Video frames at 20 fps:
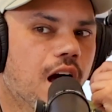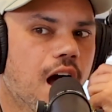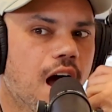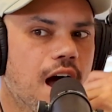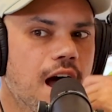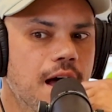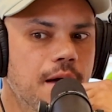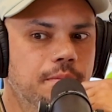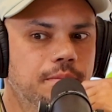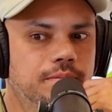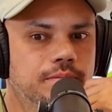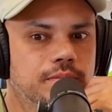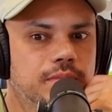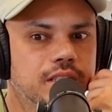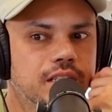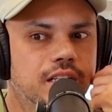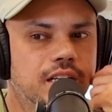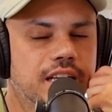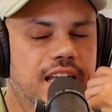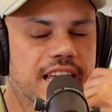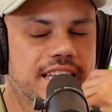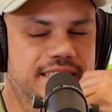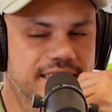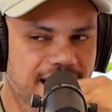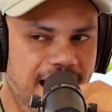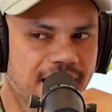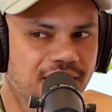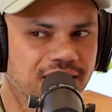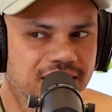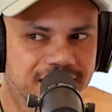In
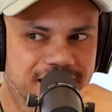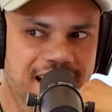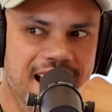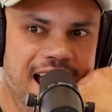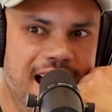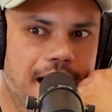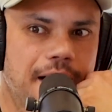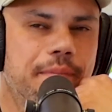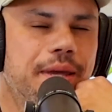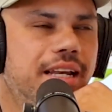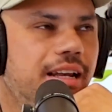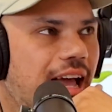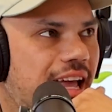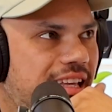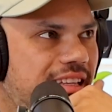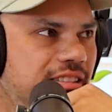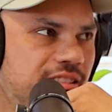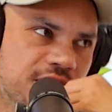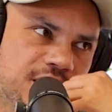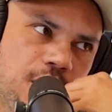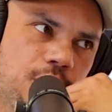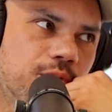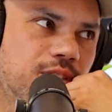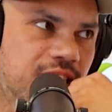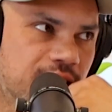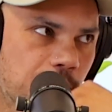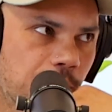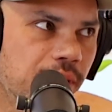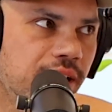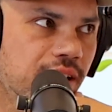Dallas, yeah. I mean,
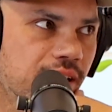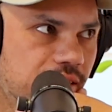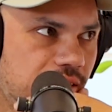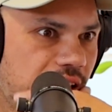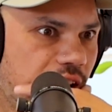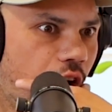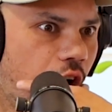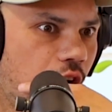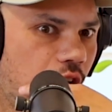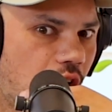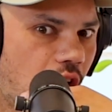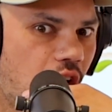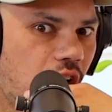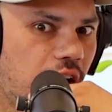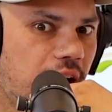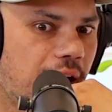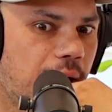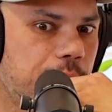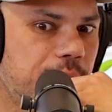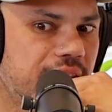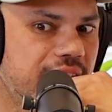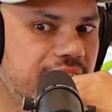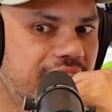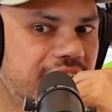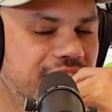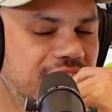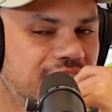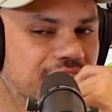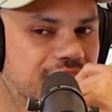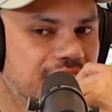typically they all are. I mean,
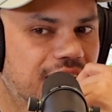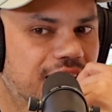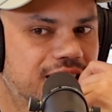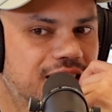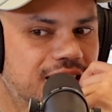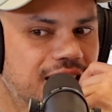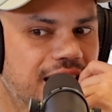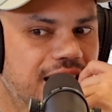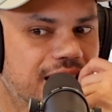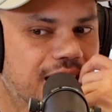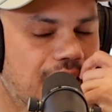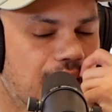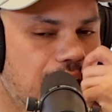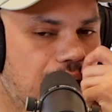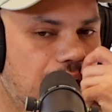it's a